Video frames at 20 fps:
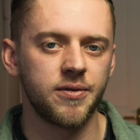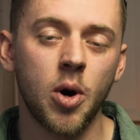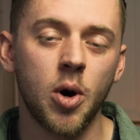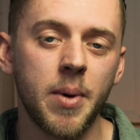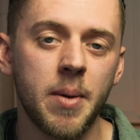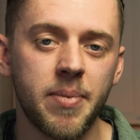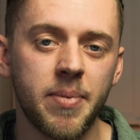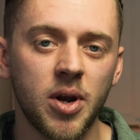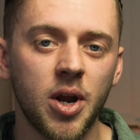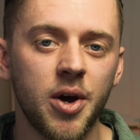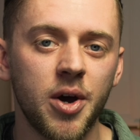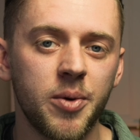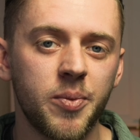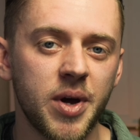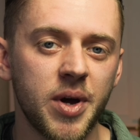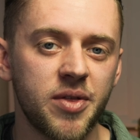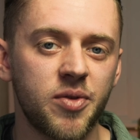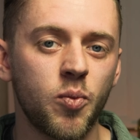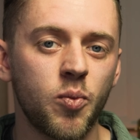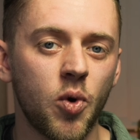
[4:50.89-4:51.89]
Comment below
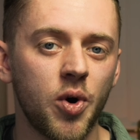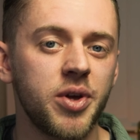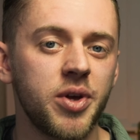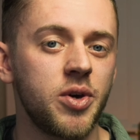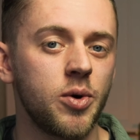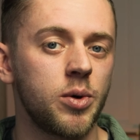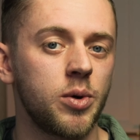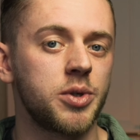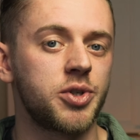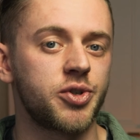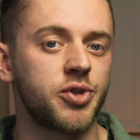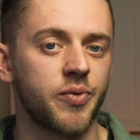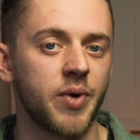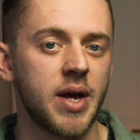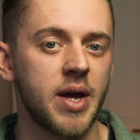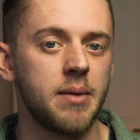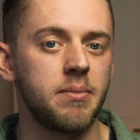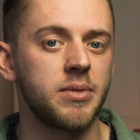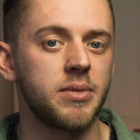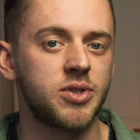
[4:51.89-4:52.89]
with what your
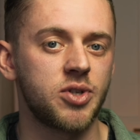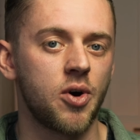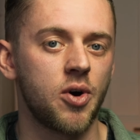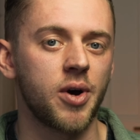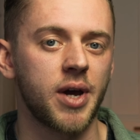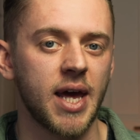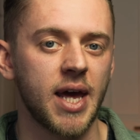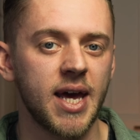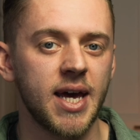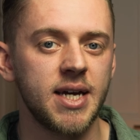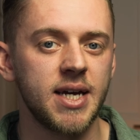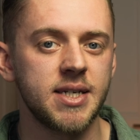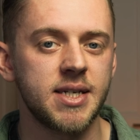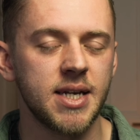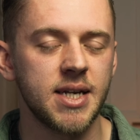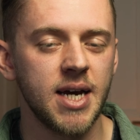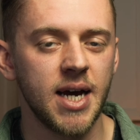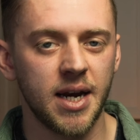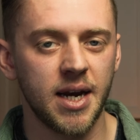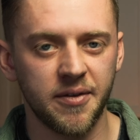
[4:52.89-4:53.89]
dream dog
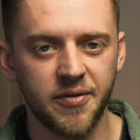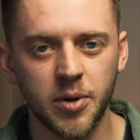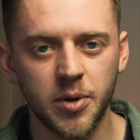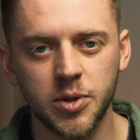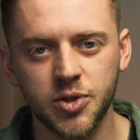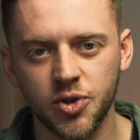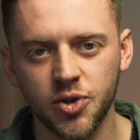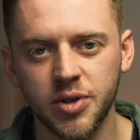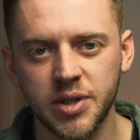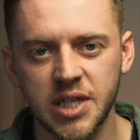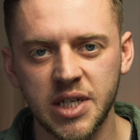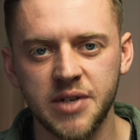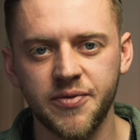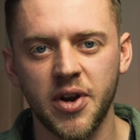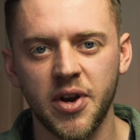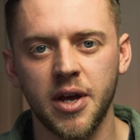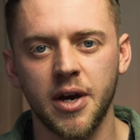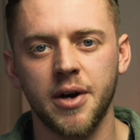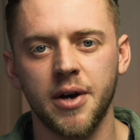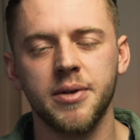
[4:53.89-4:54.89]
is, and if you enjoyed this
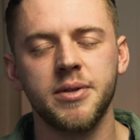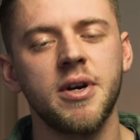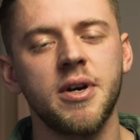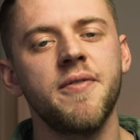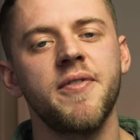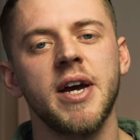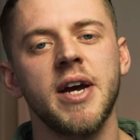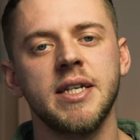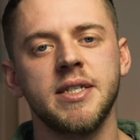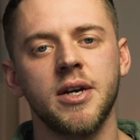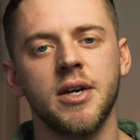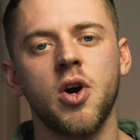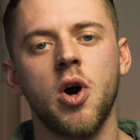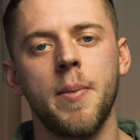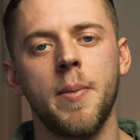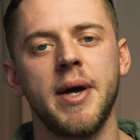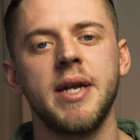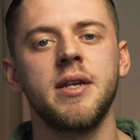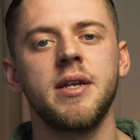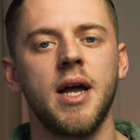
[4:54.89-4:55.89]
video, don't forget to
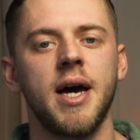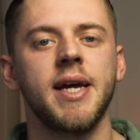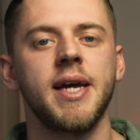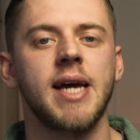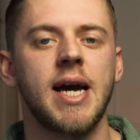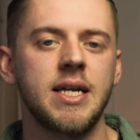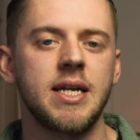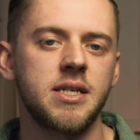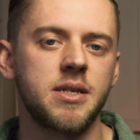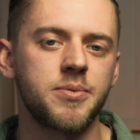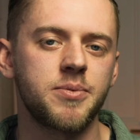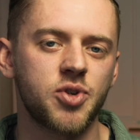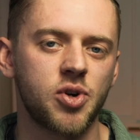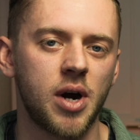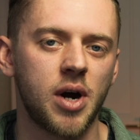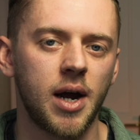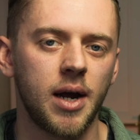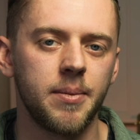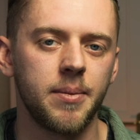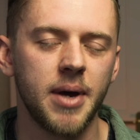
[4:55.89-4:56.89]
comment, like and
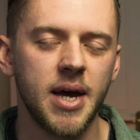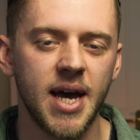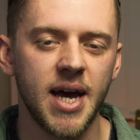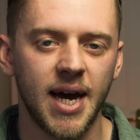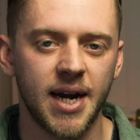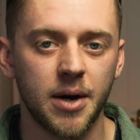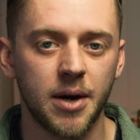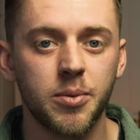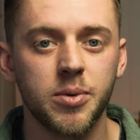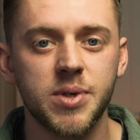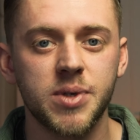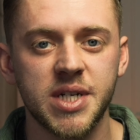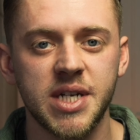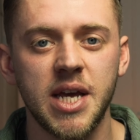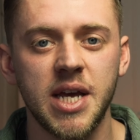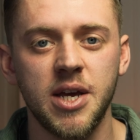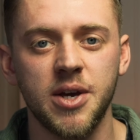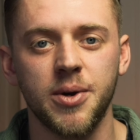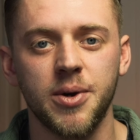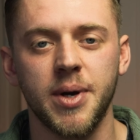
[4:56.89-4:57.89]
subscribe, and I will see
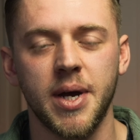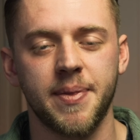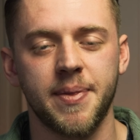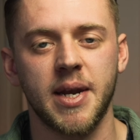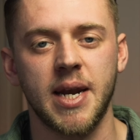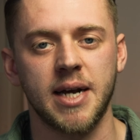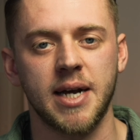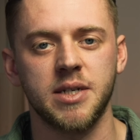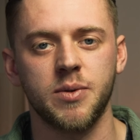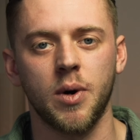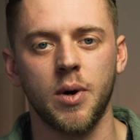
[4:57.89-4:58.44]
you in the next